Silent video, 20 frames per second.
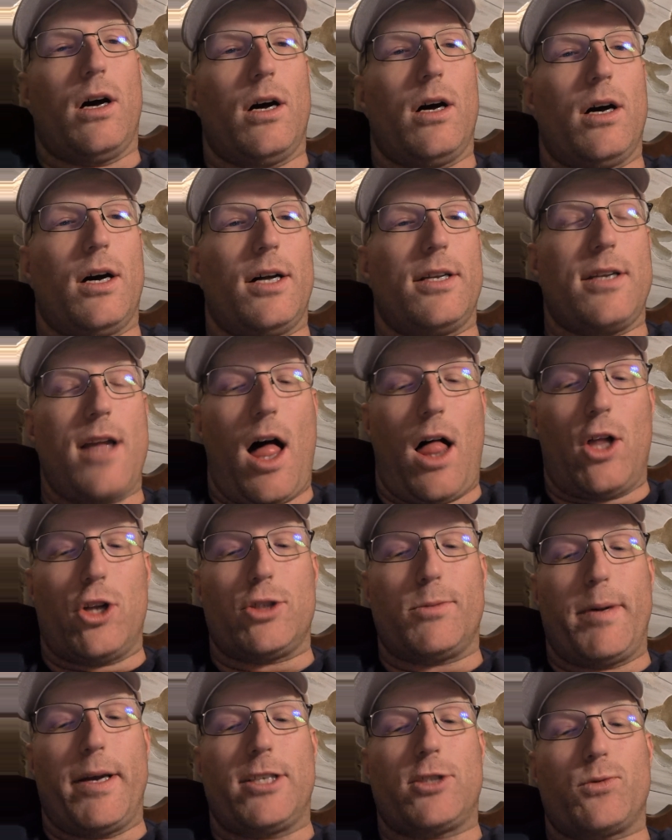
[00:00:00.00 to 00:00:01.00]

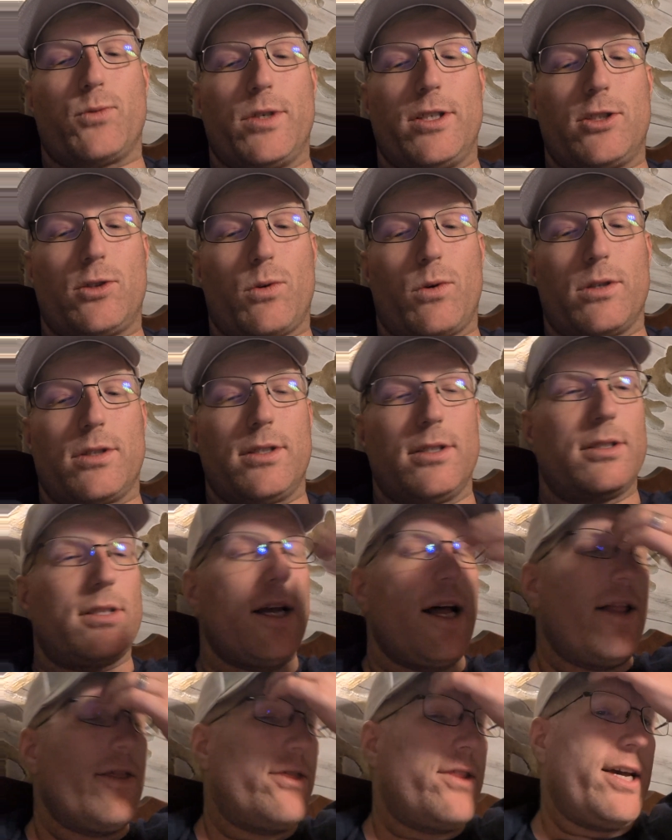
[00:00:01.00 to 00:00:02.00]
knowledge-based resources.
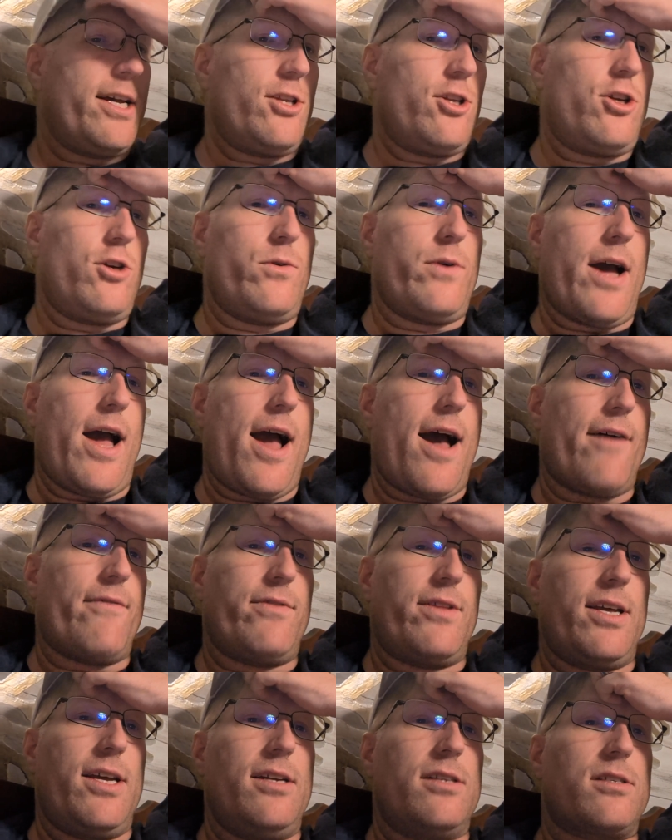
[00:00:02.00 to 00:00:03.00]
They do
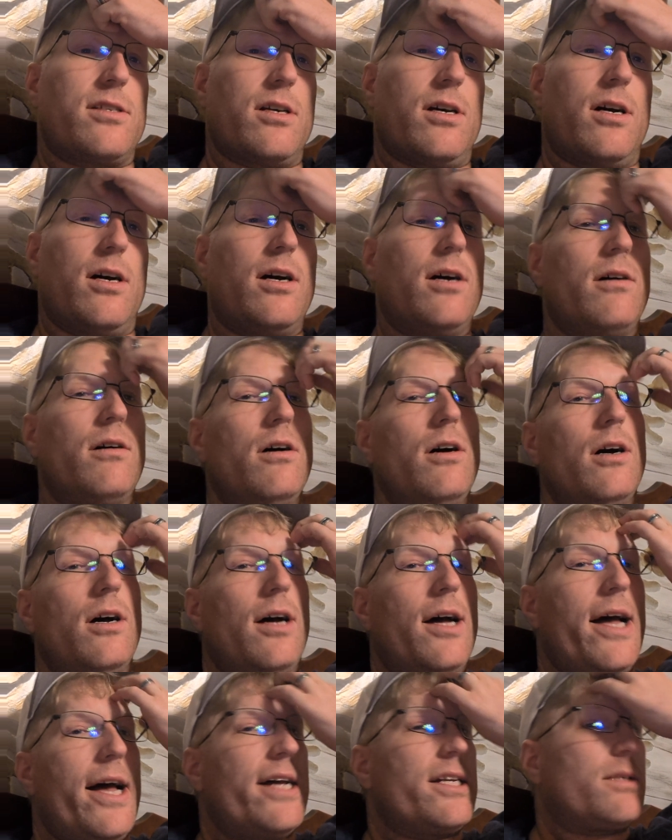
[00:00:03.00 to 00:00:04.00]
have these
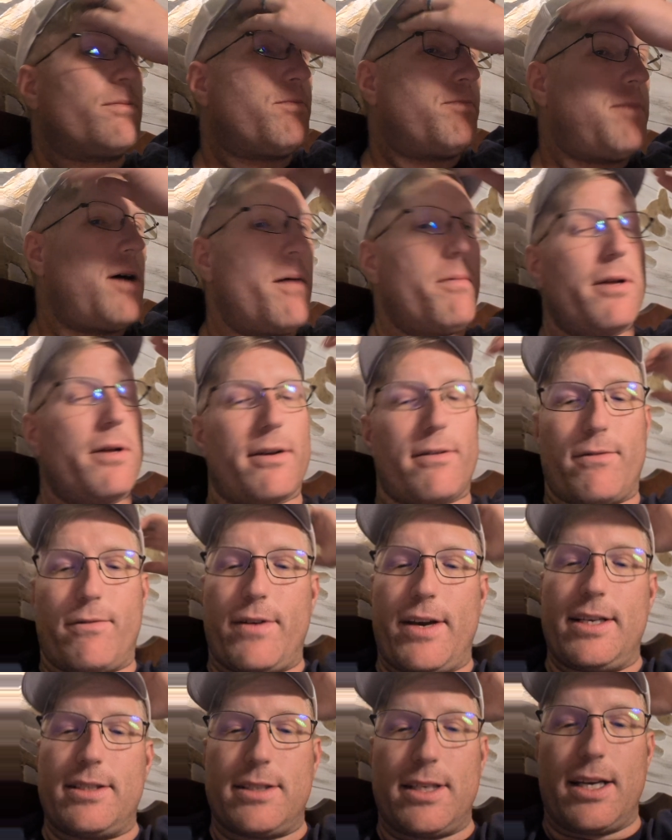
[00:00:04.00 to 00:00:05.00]
as
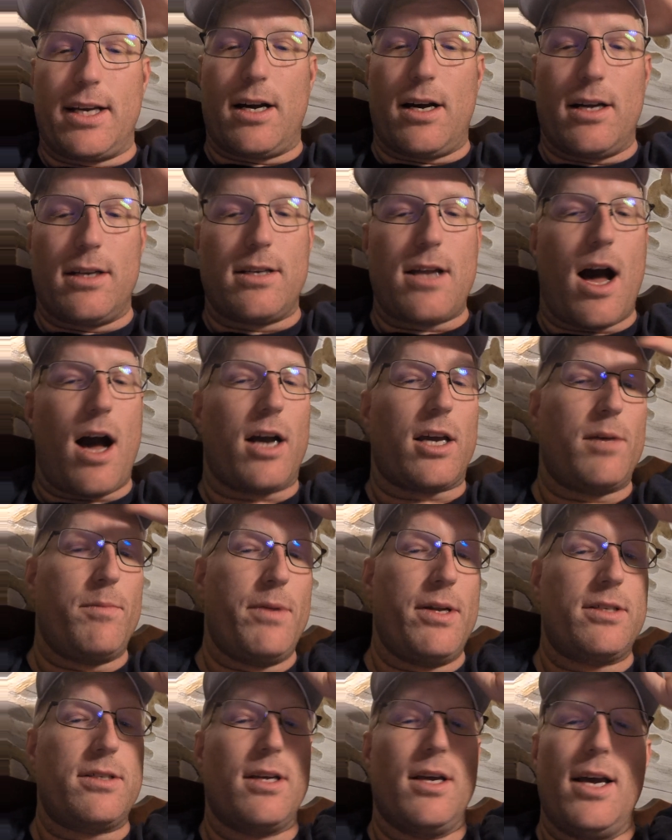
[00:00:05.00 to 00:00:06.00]
public-facing
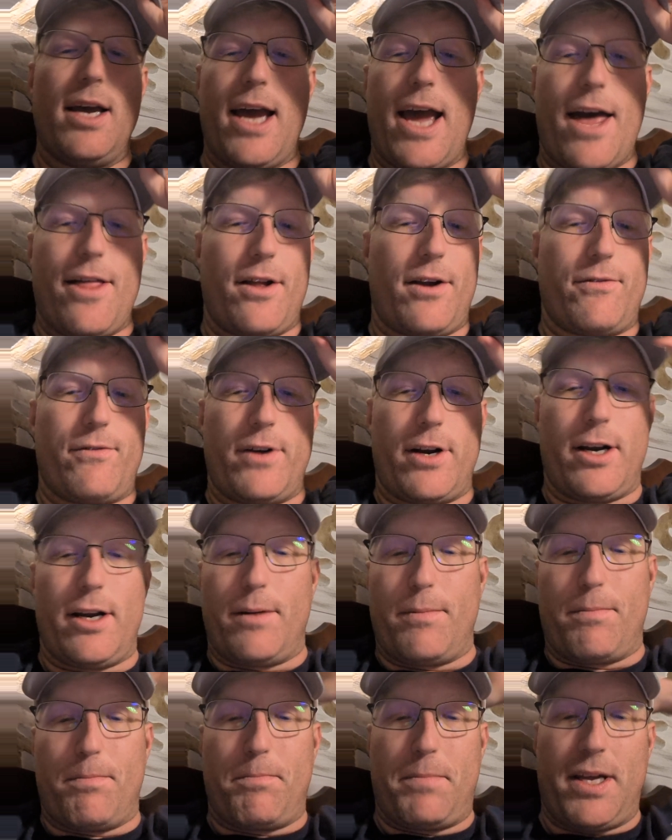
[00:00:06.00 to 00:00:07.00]
documents, and they're very
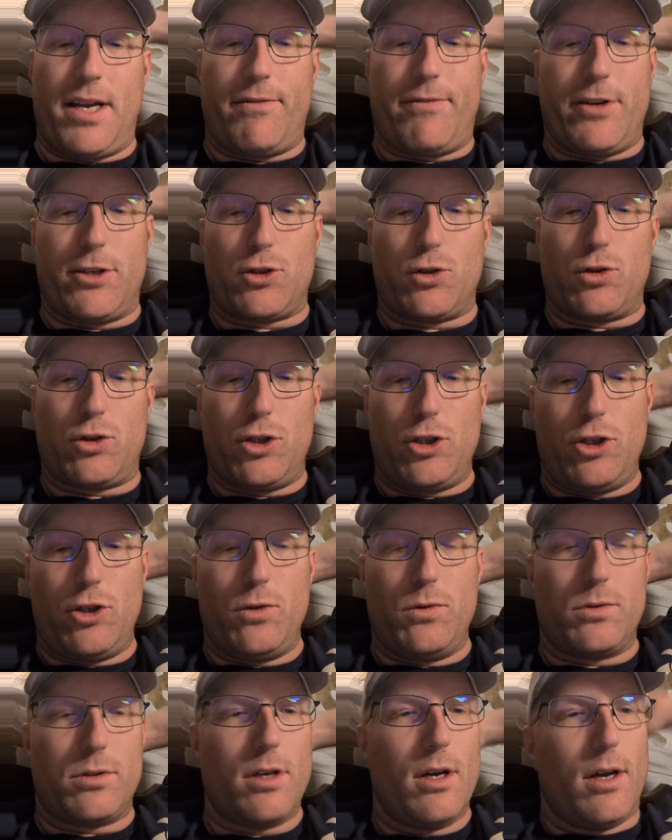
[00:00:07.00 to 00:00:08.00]
beneficial to
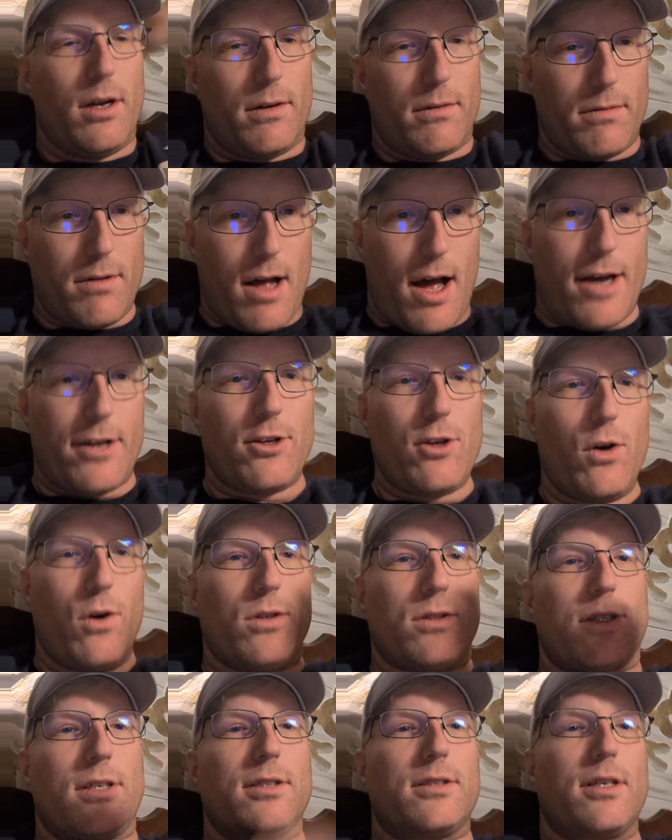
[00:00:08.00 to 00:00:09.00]
use. I
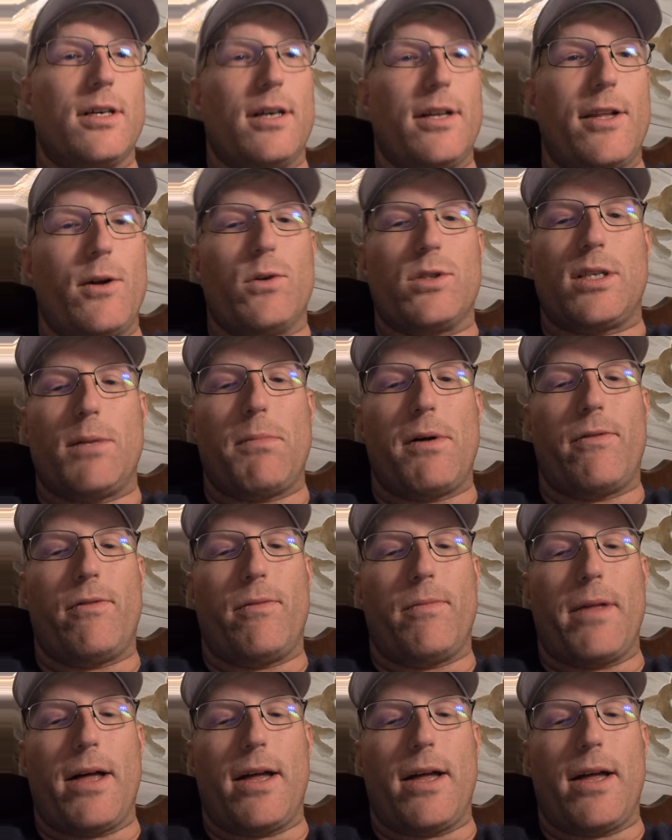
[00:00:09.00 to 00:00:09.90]
noticed because there was some of them